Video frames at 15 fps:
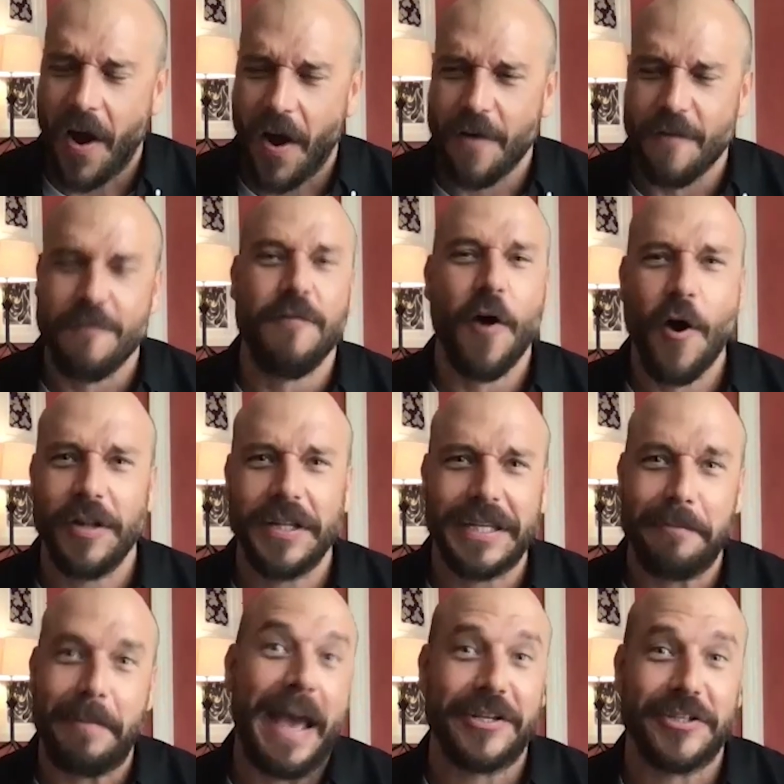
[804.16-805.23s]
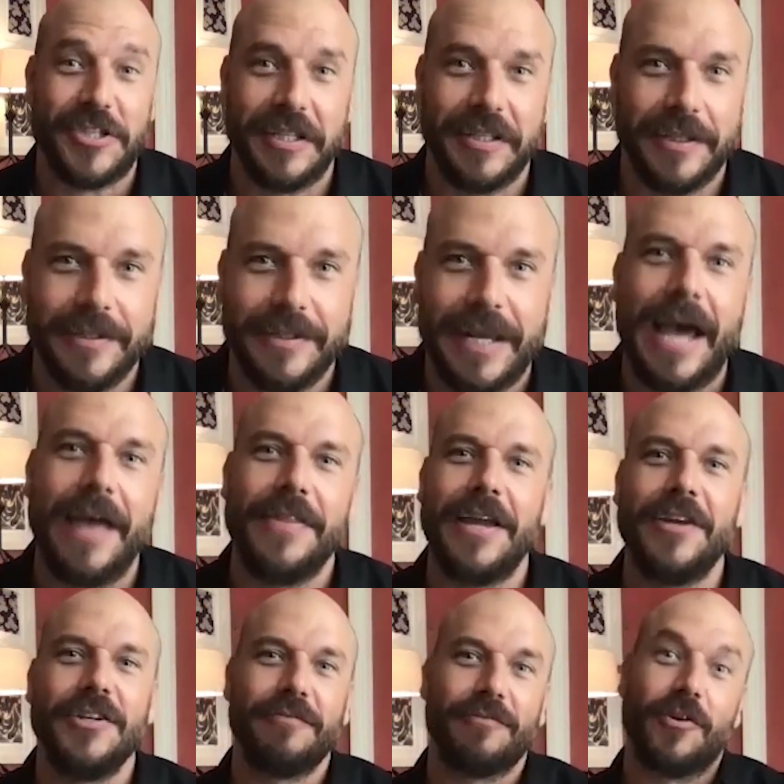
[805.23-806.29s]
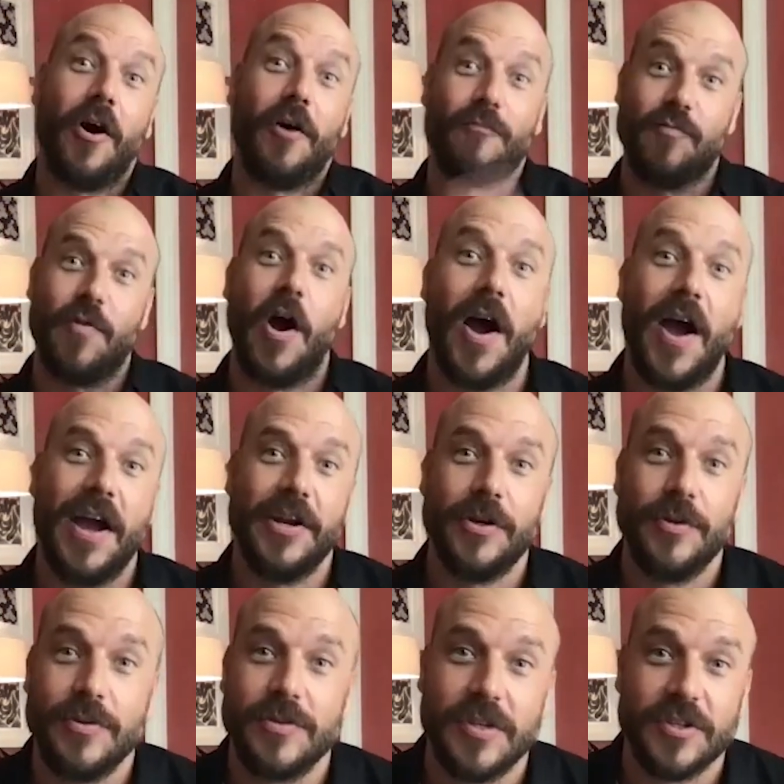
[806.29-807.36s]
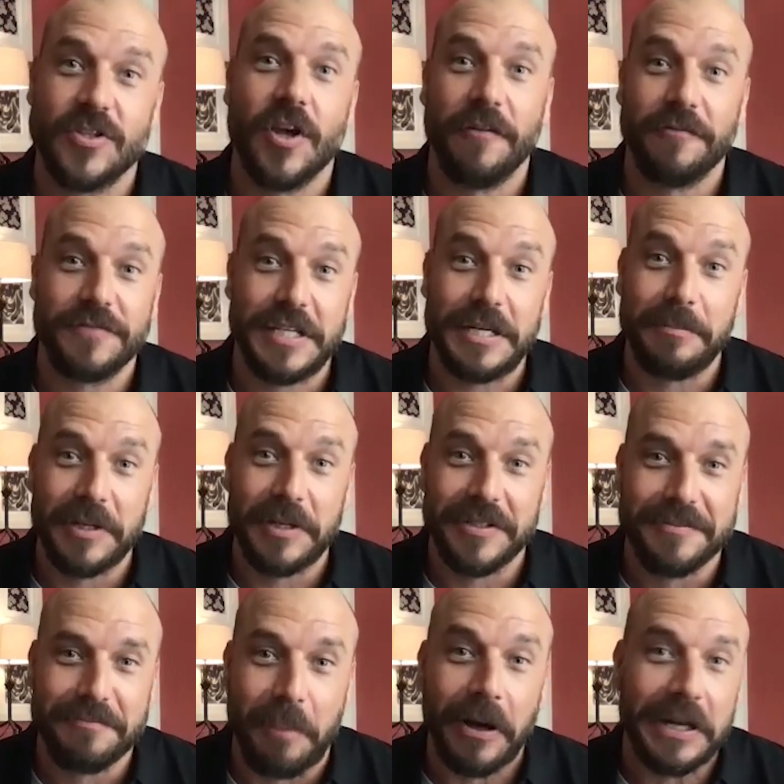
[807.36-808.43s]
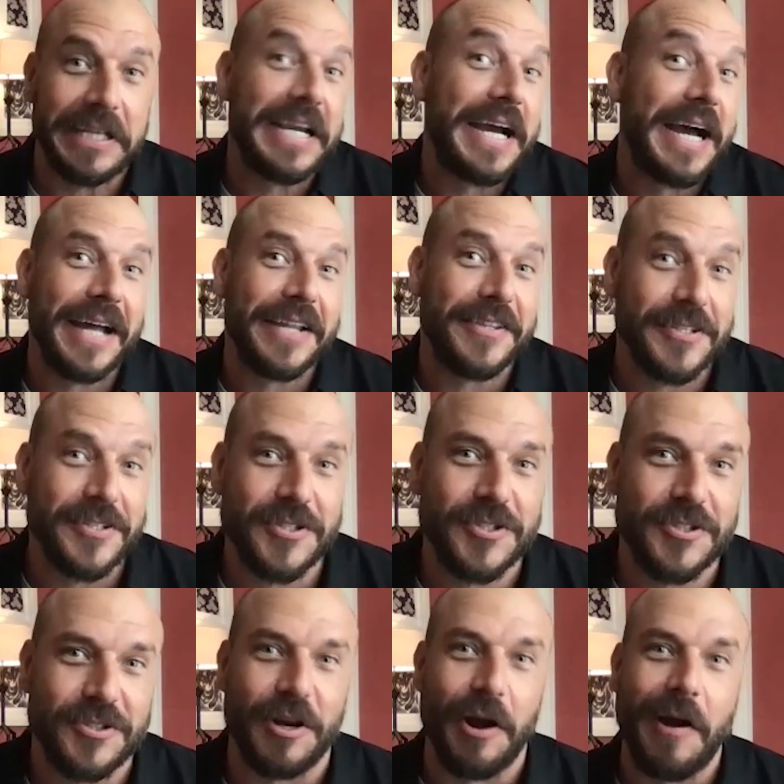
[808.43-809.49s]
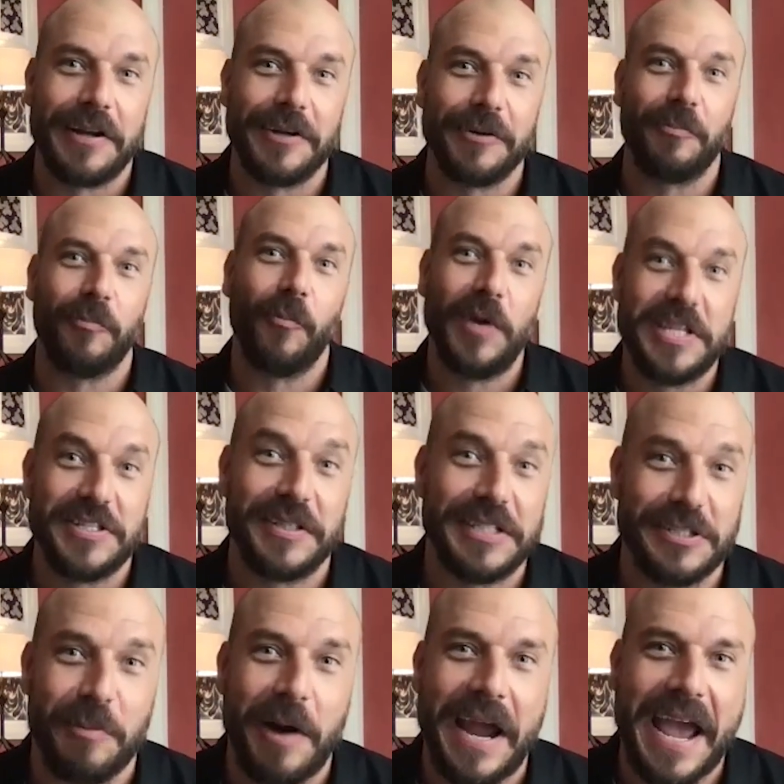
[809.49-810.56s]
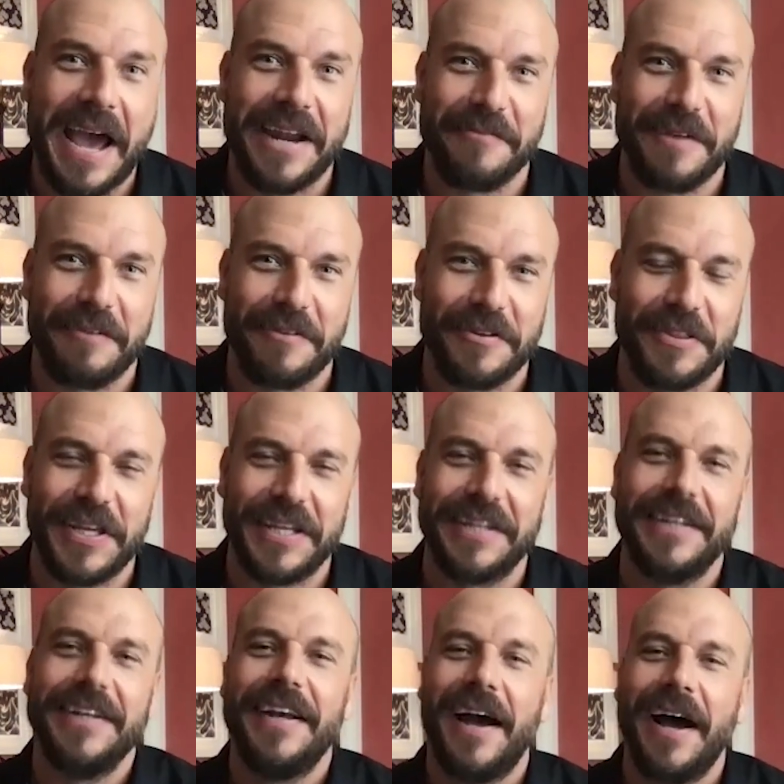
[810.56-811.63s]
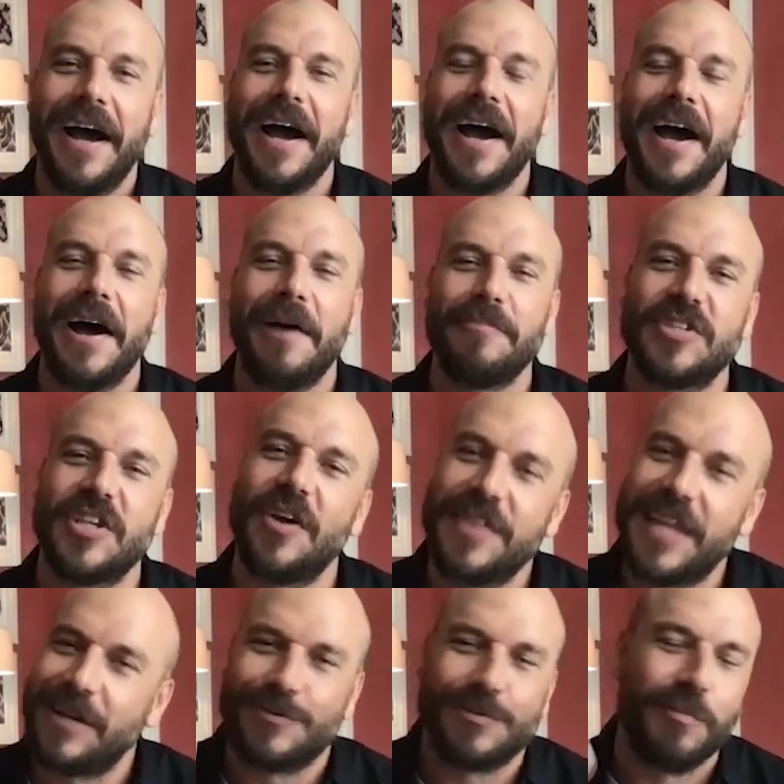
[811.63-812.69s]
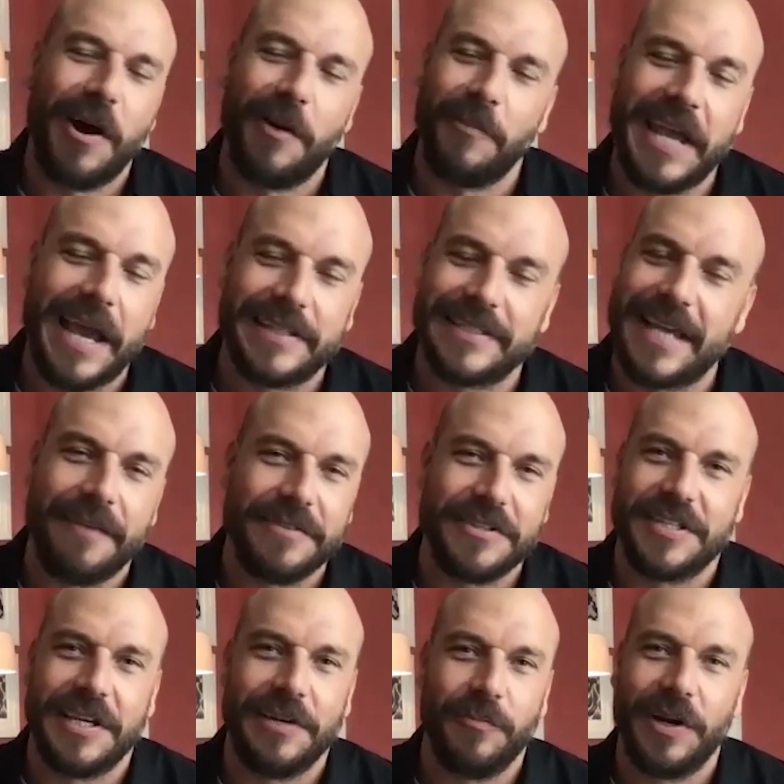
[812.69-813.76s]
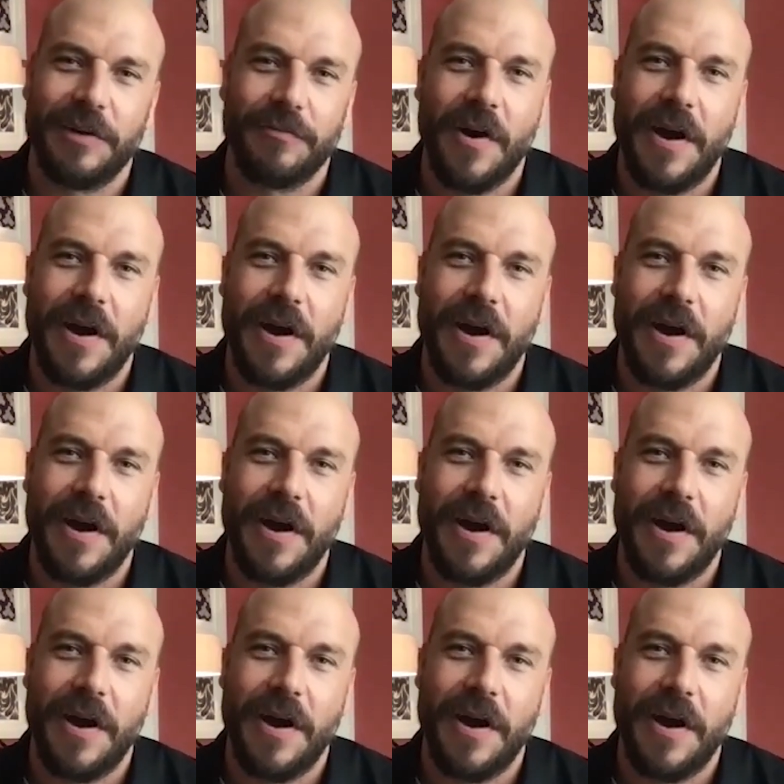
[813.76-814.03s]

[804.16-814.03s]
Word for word: overtly masculine. And then you've got Ryan, who's the soft, timid bodyguard that's trying to weasel his way out of everything. So that's why we had to have a scene where